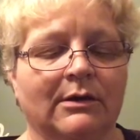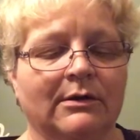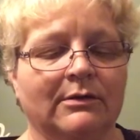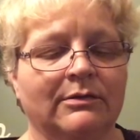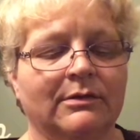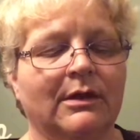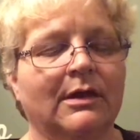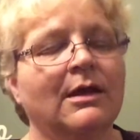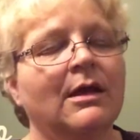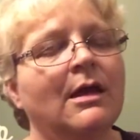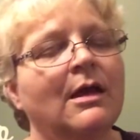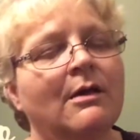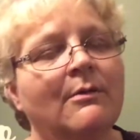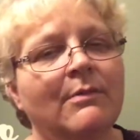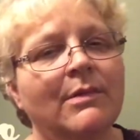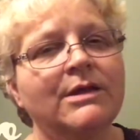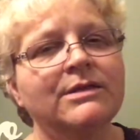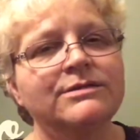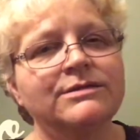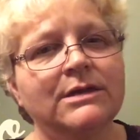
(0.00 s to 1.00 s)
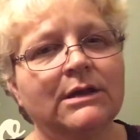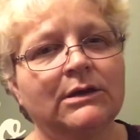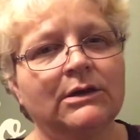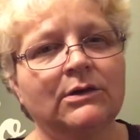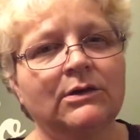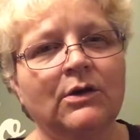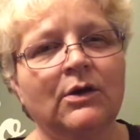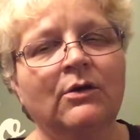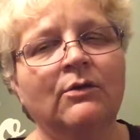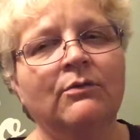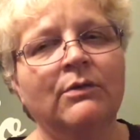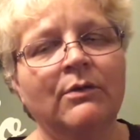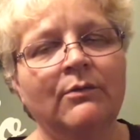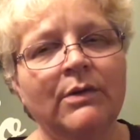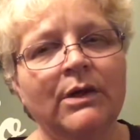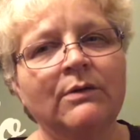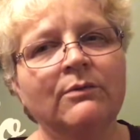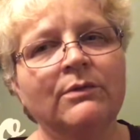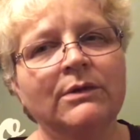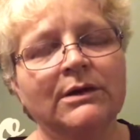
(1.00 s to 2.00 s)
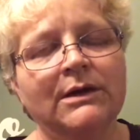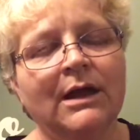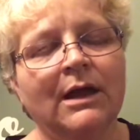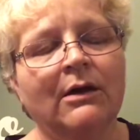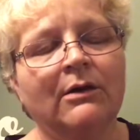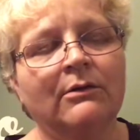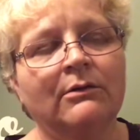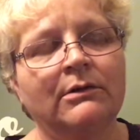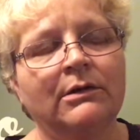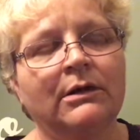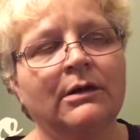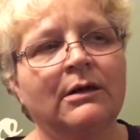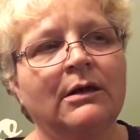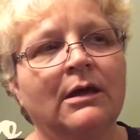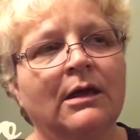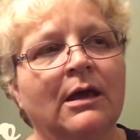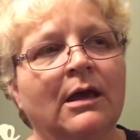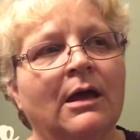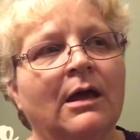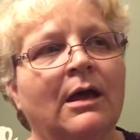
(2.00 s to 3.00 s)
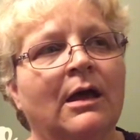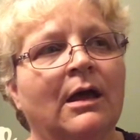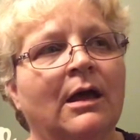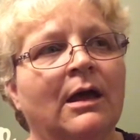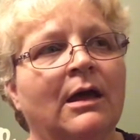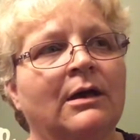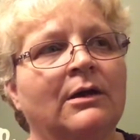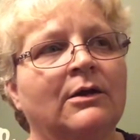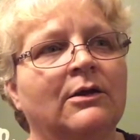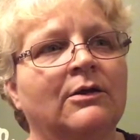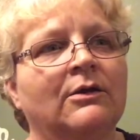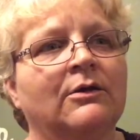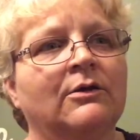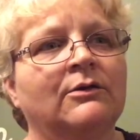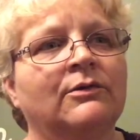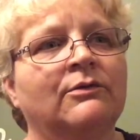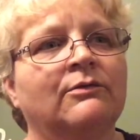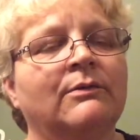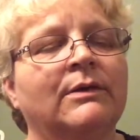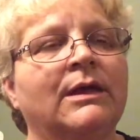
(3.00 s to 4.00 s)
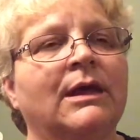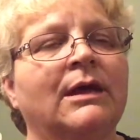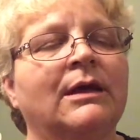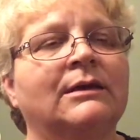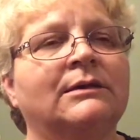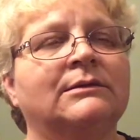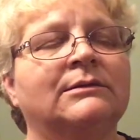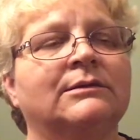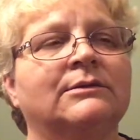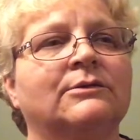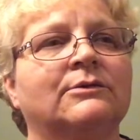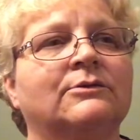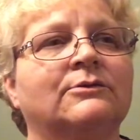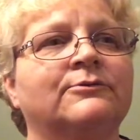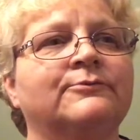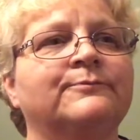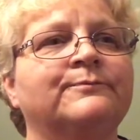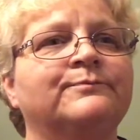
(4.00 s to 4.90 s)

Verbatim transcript: And the mice said, you know, when we were down on earth, we had to